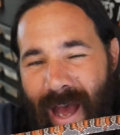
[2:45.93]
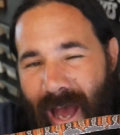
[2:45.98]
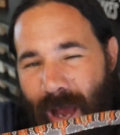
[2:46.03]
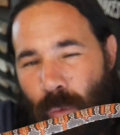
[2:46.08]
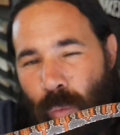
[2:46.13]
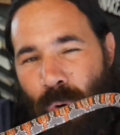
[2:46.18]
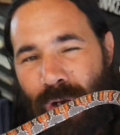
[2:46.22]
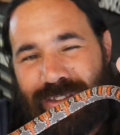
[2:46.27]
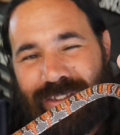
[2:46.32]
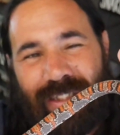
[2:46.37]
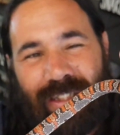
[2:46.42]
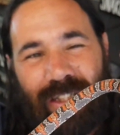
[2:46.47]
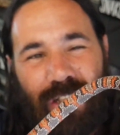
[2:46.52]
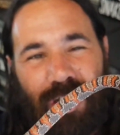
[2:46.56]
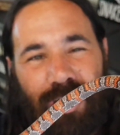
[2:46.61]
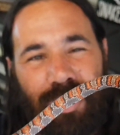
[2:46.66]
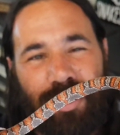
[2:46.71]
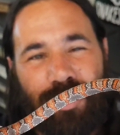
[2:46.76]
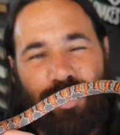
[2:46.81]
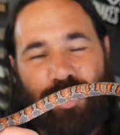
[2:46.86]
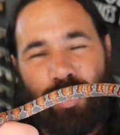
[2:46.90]
I wasn't
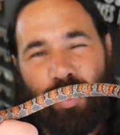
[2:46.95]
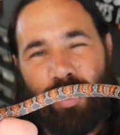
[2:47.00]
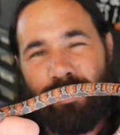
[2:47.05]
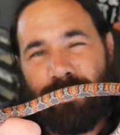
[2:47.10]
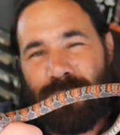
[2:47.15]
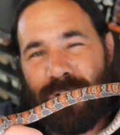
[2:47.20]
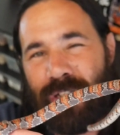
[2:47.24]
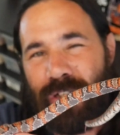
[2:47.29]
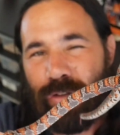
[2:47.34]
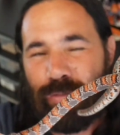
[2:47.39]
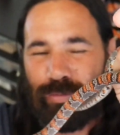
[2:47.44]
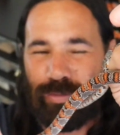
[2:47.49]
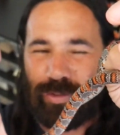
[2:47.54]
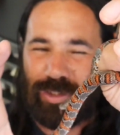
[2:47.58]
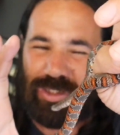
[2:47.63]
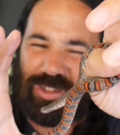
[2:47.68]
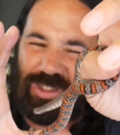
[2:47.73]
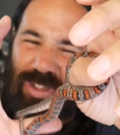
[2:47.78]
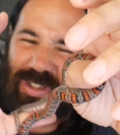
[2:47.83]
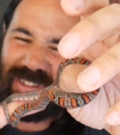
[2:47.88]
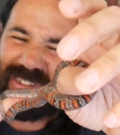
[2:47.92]
gonna do a video for
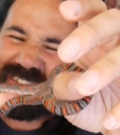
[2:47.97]
sure